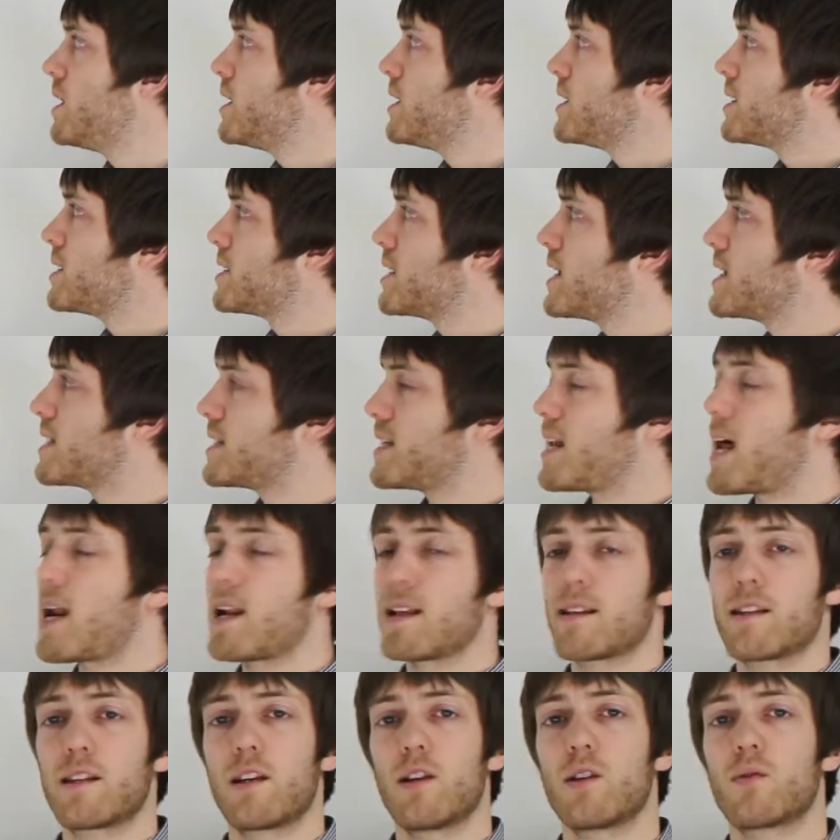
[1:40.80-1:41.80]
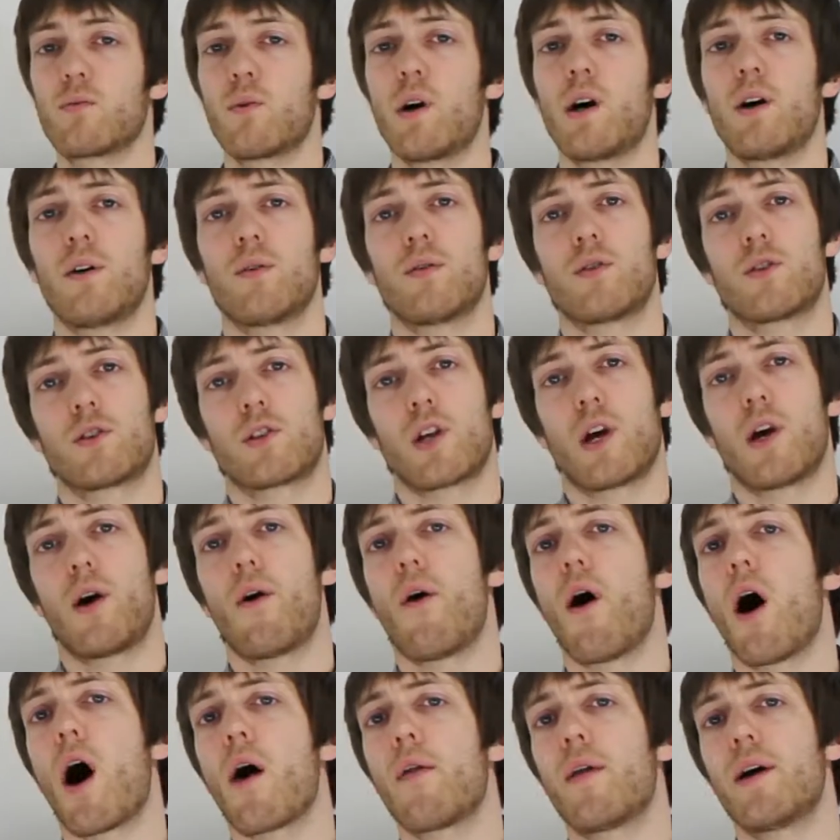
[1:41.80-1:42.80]
Seasonality as well.
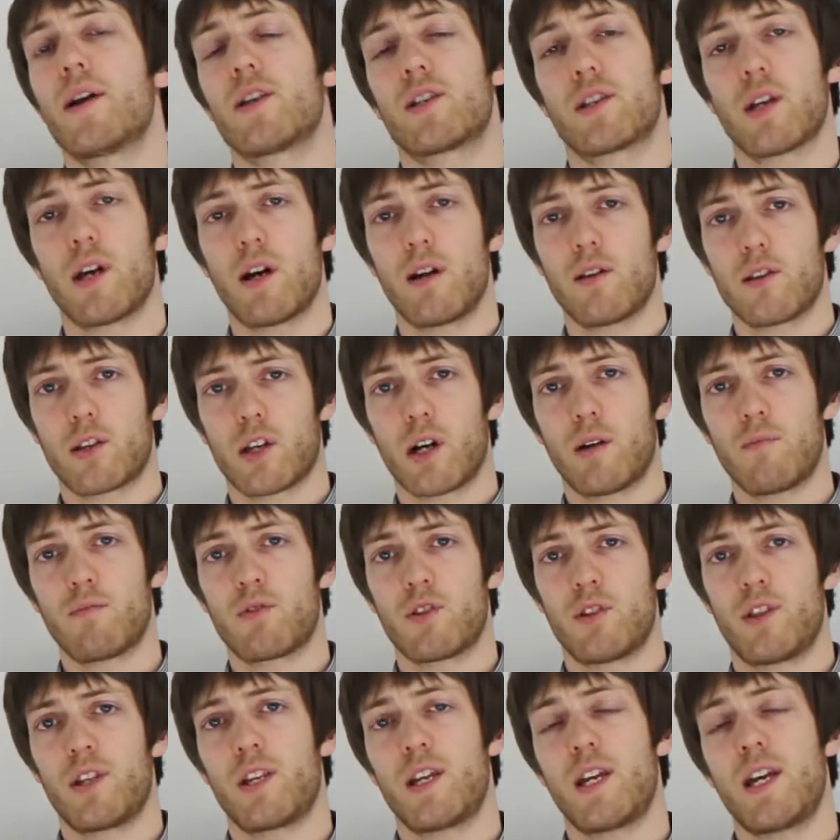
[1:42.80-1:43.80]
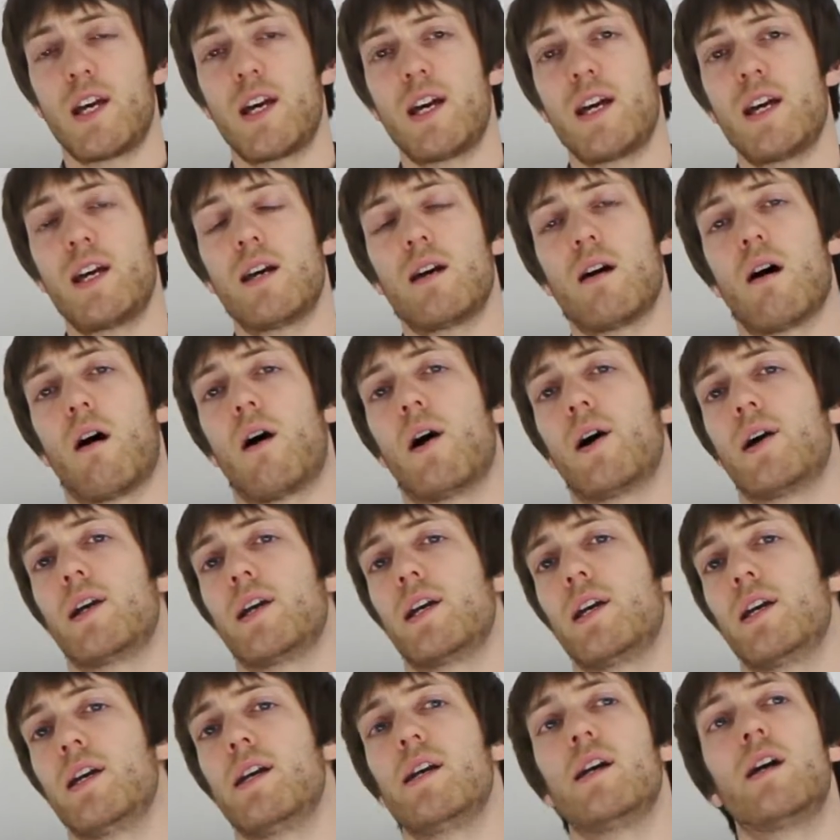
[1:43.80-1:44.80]
So are there certain times of the year,
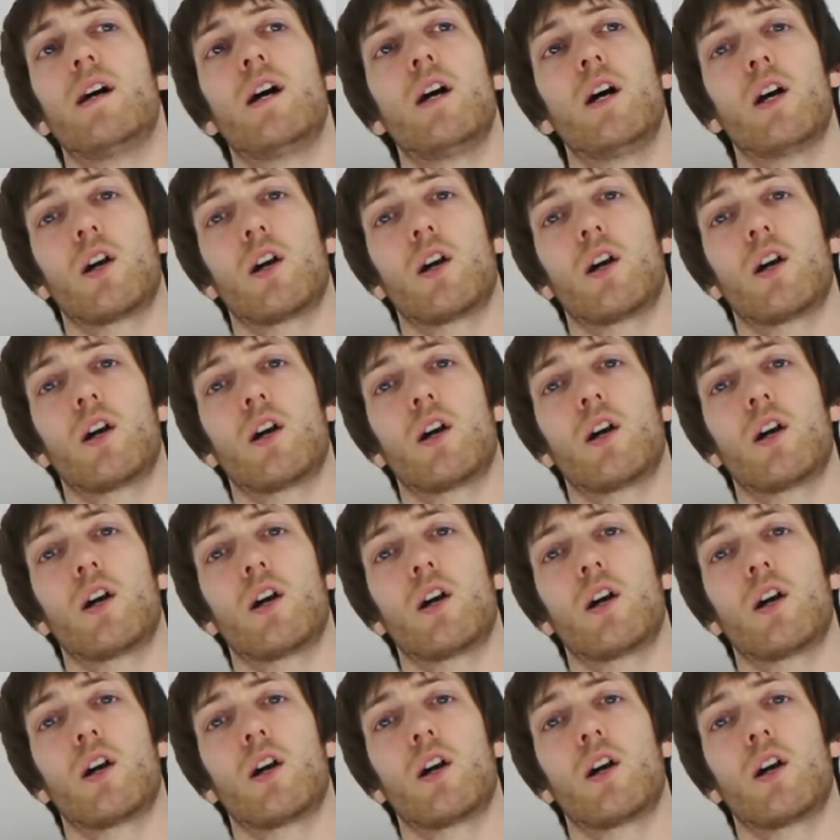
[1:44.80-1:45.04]
i.e.